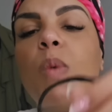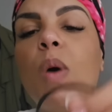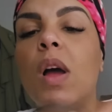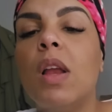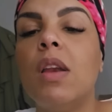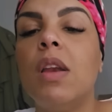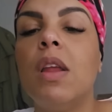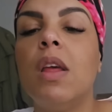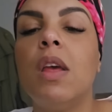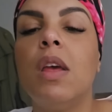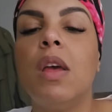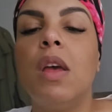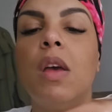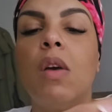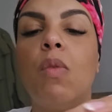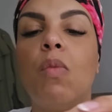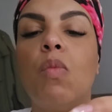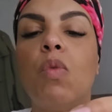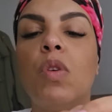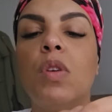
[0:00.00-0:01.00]
one
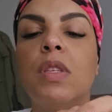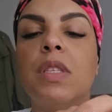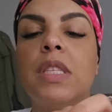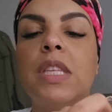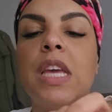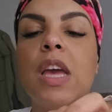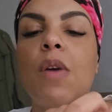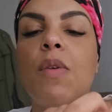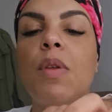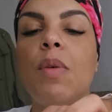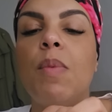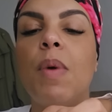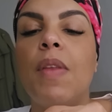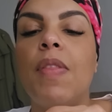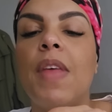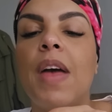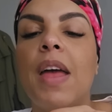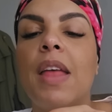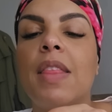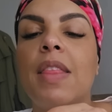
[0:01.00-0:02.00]
was the only one
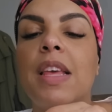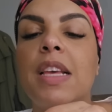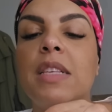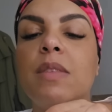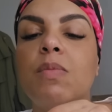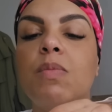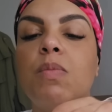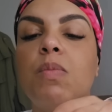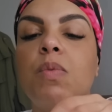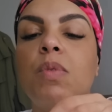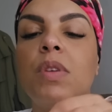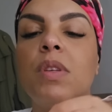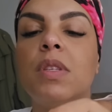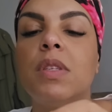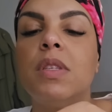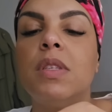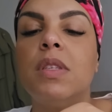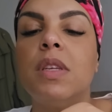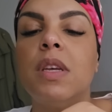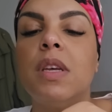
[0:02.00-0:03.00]
that, this
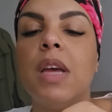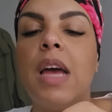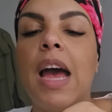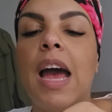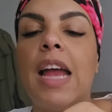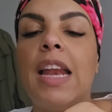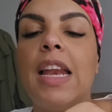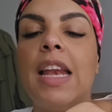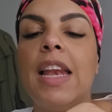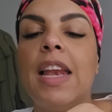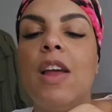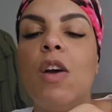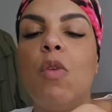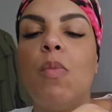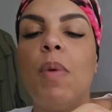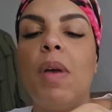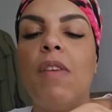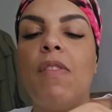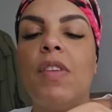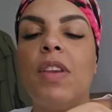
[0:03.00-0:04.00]
was, had a little
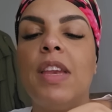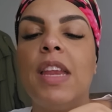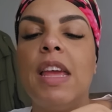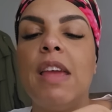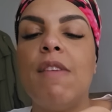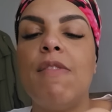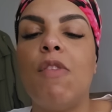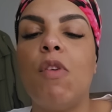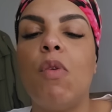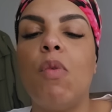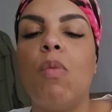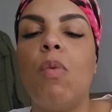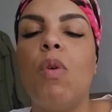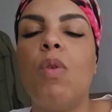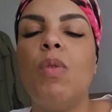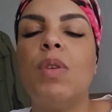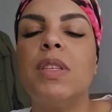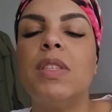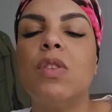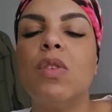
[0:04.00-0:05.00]
bit of a default.
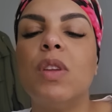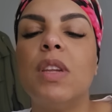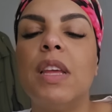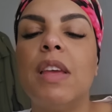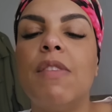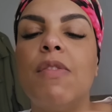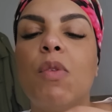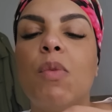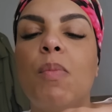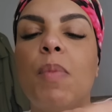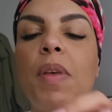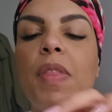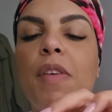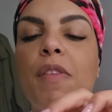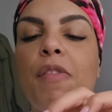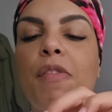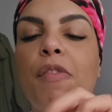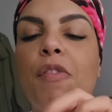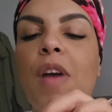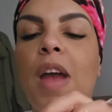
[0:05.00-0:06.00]
Well, it's not a default, but the
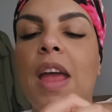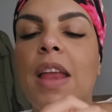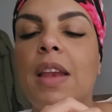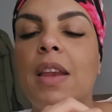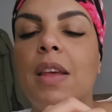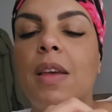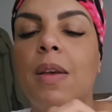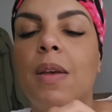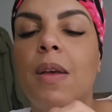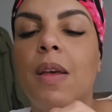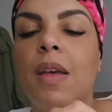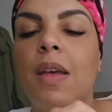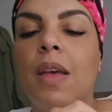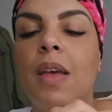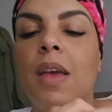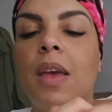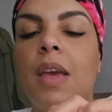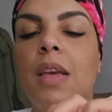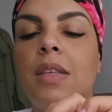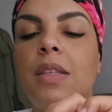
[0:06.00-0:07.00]
thread
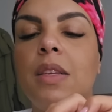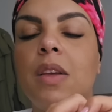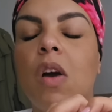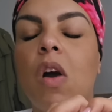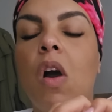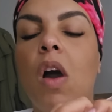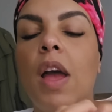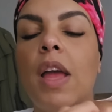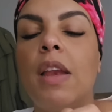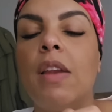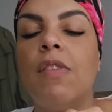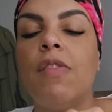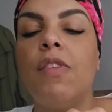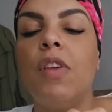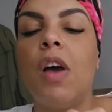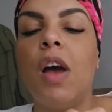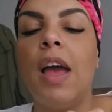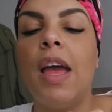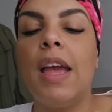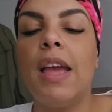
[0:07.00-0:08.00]
is kind of
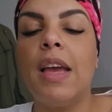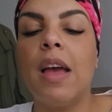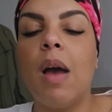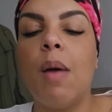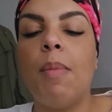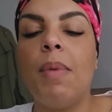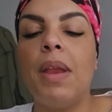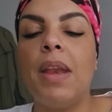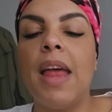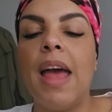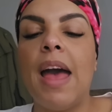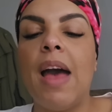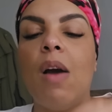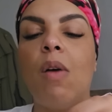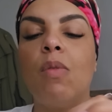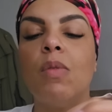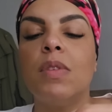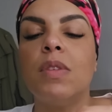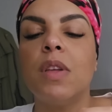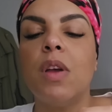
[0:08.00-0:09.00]
like coming
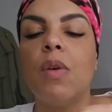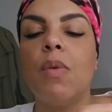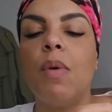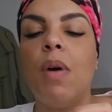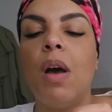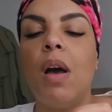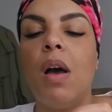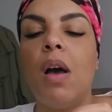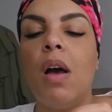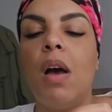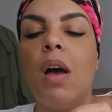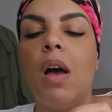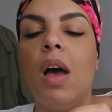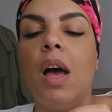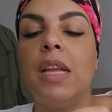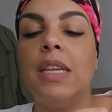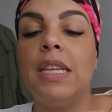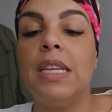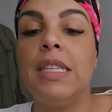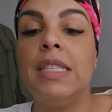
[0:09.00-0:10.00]
out. So
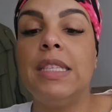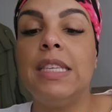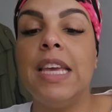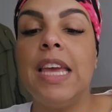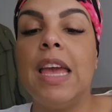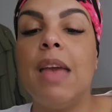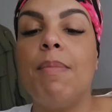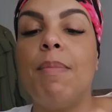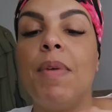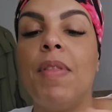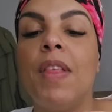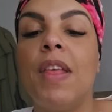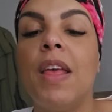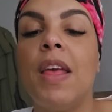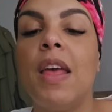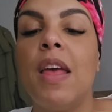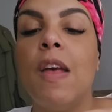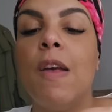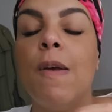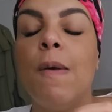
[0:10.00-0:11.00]
I did see it, but
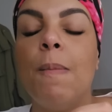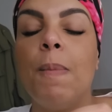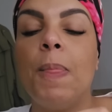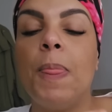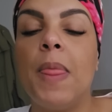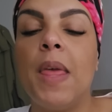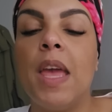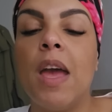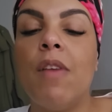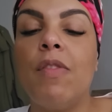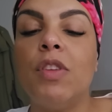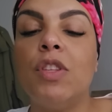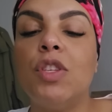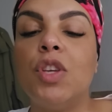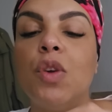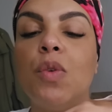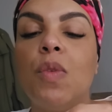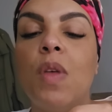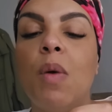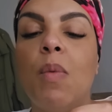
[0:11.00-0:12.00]
the other
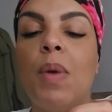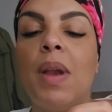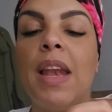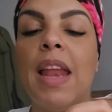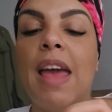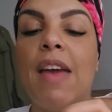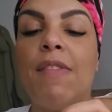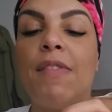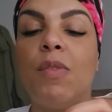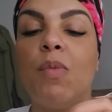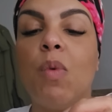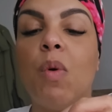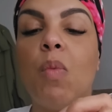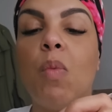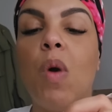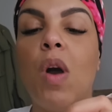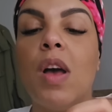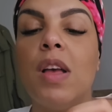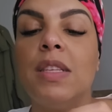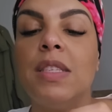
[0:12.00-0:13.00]
two that were left were
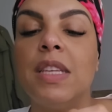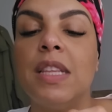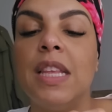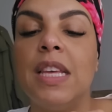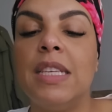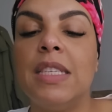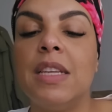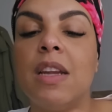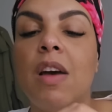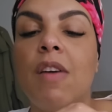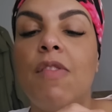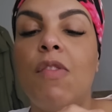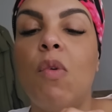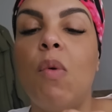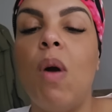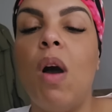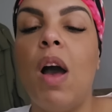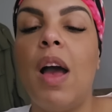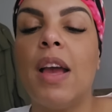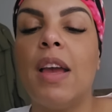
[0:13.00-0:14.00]
worse than this, and I
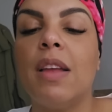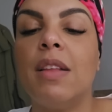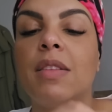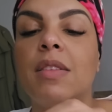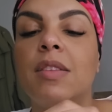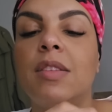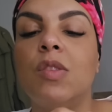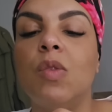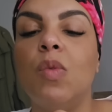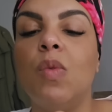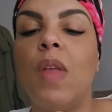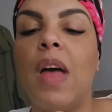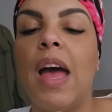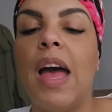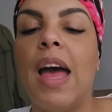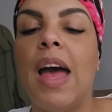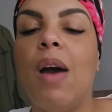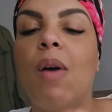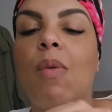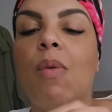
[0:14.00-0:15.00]
thought I could sort that
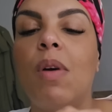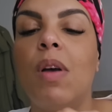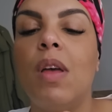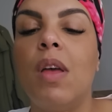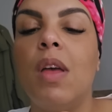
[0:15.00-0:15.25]
out.